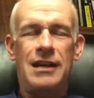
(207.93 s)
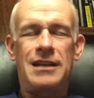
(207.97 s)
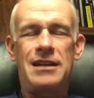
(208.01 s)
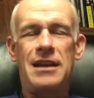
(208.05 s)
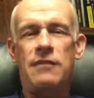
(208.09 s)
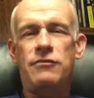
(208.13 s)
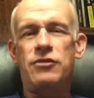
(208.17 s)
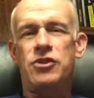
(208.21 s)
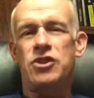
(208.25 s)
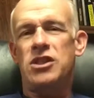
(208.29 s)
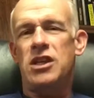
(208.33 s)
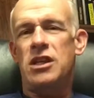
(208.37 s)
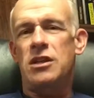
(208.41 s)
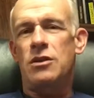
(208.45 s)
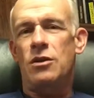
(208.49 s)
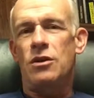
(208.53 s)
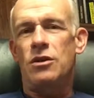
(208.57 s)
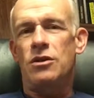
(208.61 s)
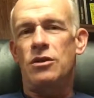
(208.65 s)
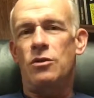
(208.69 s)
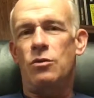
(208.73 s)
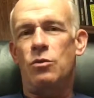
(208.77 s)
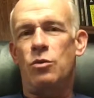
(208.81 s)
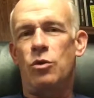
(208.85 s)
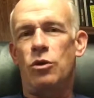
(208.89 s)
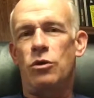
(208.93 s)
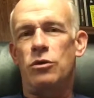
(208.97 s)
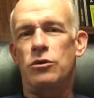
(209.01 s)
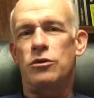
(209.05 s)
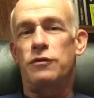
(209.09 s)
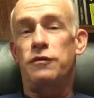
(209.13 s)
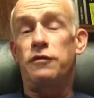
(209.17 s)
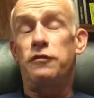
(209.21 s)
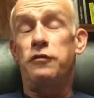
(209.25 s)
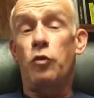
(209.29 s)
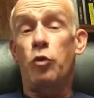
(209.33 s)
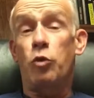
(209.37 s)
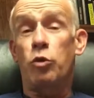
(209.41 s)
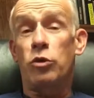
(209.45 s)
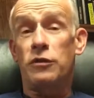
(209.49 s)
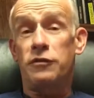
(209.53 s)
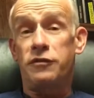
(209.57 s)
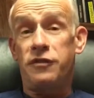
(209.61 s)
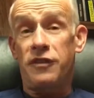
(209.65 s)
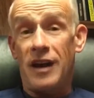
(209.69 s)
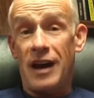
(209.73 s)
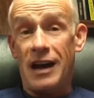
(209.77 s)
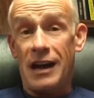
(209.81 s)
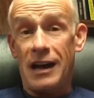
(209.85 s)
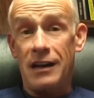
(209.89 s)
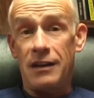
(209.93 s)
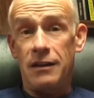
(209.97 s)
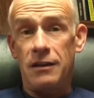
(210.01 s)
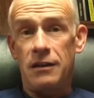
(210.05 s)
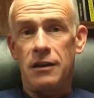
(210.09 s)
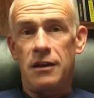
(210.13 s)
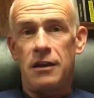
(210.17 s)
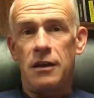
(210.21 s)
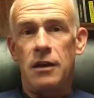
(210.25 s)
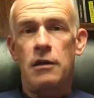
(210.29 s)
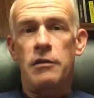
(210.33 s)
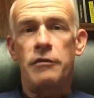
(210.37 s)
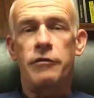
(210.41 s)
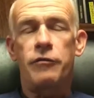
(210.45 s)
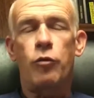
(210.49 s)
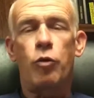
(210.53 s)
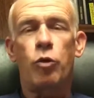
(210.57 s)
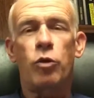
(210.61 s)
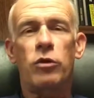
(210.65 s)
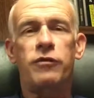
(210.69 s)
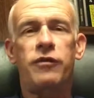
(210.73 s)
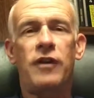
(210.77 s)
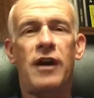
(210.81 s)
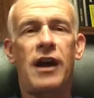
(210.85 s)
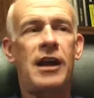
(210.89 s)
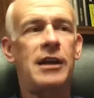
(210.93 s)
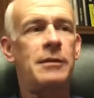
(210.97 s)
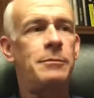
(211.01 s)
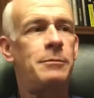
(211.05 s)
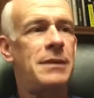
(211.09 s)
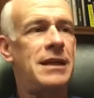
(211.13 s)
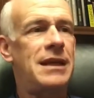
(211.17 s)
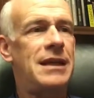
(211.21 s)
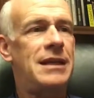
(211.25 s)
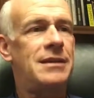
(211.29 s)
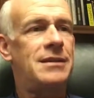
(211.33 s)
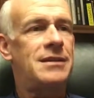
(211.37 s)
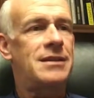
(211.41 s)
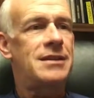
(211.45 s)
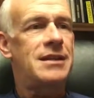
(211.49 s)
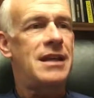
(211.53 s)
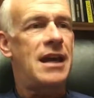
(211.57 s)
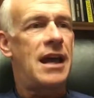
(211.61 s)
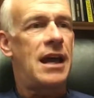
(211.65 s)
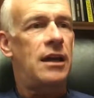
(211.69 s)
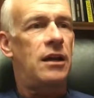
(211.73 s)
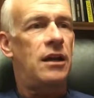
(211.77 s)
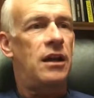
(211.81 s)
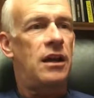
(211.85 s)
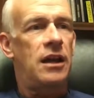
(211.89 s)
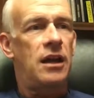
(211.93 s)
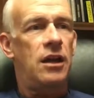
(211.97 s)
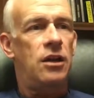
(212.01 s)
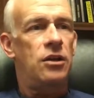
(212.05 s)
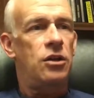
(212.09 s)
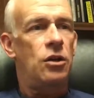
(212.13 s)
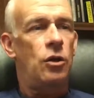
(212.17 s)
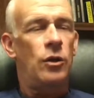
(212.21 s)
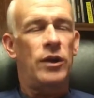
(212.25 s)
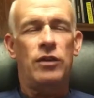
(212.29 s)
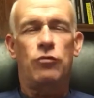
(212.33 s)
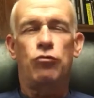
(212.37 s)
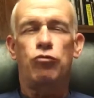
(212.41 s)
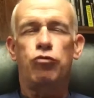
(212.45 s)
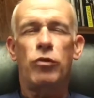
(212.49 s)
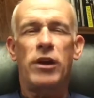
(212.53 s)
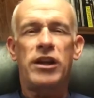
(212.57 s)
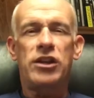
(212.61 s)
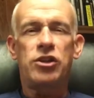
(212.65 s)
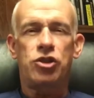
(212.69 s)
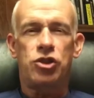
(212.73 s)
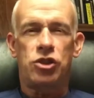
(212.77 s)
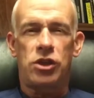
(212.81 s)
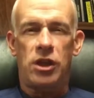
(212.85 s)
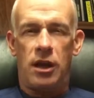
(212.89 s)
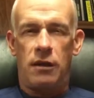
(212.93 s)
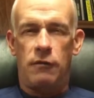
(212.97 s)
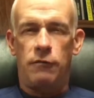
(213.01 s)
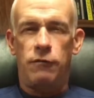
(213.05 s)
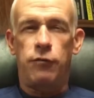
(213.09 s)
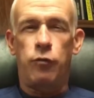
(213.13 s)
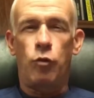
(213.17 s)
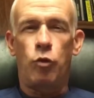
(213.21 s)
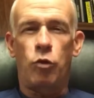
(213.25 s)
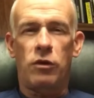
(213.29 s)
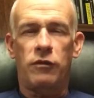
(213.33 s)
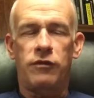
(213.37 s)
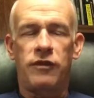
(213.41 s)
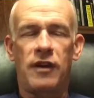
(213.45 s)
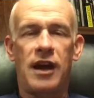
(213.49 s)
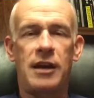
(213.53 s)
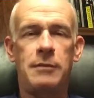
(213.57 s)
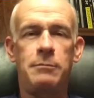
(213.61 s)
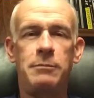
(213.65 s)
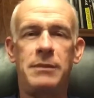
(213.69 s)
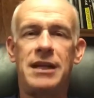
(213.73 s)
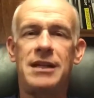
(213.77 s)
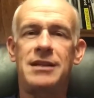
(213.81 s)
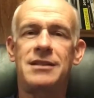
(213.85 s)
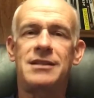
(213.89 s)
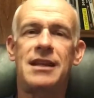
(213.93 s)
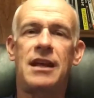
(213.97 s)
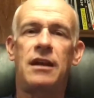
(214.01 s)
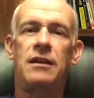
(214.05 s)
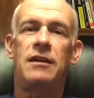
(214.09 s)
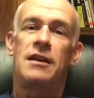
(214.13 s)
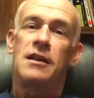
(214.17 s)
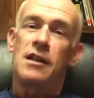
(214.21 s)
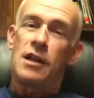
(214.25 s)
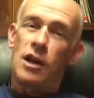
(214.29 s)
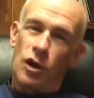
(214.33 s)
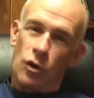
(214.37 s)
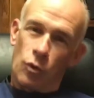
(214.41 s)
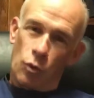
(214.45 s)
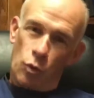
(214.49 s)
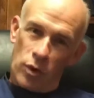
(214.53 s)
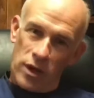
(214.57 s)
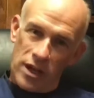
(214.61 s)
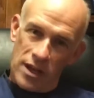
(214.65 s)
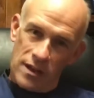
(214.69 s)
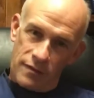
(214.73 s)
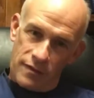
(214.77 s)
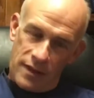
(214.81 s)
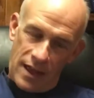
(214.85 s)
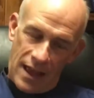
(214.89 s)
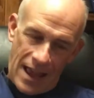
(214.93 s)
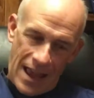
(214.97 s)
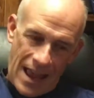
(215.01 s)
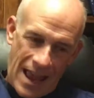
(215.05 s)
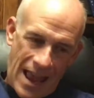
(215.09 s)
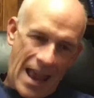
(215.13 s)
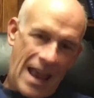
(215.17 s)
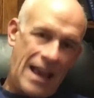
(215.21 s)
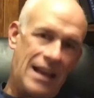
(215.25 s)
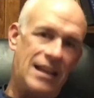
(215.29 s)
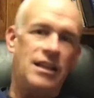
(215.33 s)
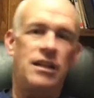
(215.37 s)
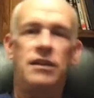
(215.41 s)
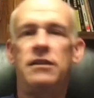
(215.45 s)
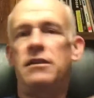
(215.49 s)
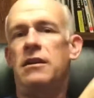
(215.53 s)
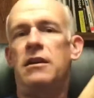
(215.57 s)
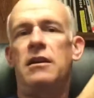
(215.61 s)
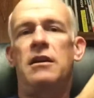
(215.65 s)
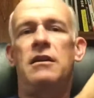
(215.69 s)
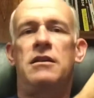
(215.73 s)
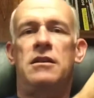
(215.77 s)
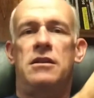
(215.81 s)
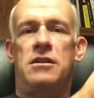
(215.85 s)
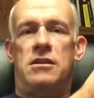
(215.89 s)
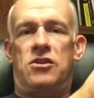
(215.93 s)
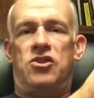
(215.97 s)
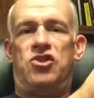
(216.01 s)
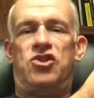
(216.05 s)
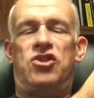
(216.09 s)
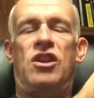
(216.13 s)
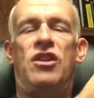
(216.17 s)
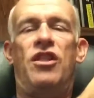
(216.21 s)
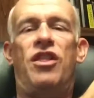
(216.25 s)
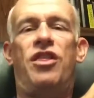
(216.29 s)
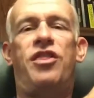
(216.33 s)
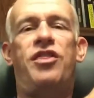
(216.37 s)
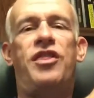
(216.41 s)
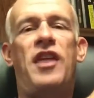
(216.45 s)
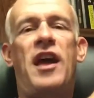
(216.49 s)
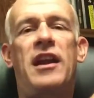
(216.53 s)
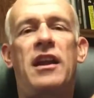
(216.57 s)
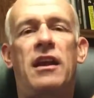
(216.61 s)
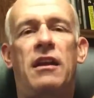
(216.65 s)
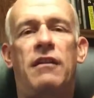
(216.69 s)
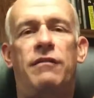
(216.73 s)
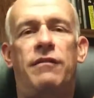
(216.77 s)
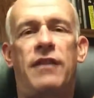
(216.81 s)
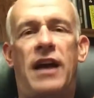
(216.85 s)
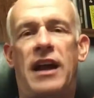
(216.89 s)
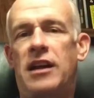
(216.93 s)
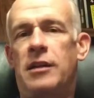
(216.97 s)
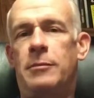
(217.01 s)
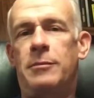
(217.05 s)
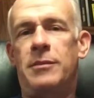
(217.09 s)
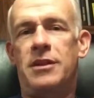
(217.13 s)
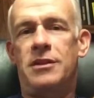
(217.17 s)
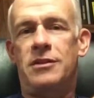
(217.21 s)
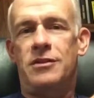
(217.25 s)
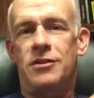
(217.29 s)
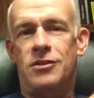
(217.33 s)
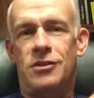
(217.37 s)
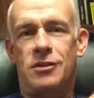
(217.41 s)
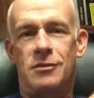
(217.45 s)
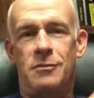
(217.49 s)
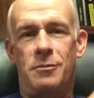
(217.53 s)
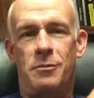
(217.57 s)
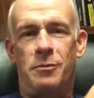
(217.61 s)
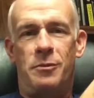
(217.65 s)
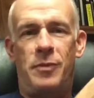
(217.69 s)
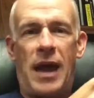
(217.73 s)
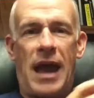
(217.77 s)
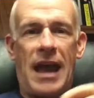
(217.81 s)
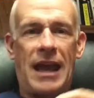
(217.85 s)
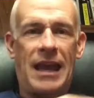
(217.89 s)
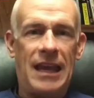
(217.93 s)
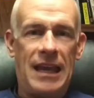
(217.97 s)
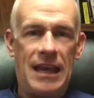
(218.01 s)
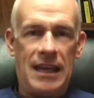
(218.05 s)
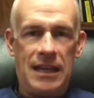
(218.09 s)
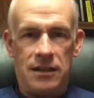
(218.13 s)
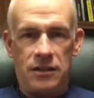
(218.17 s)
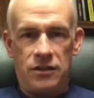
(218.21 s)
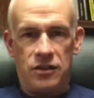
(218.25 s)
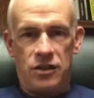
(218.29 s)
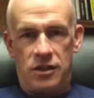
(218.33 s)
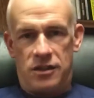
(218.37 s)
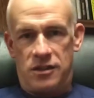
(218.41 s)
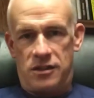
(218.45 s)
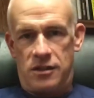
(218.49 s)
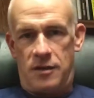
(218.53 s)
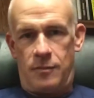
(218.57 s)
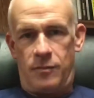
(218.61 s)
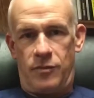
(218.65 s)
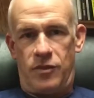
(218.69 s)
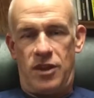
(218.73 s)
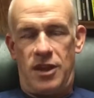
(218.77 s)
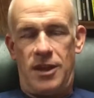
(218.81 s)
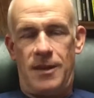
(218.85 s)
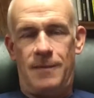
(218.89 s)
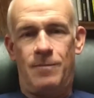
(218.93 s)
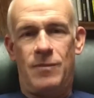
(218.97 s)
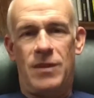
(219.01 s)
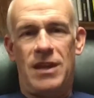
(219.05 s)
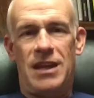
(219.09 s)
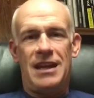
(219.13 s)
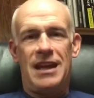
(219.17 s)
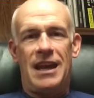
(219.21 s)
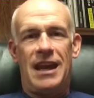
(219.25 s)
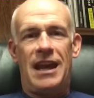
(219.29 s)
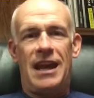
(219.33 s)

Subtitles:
And you ever see the words fortified? Fortified means that, enriched and fortified means that we've added synthetic vitamins back into something.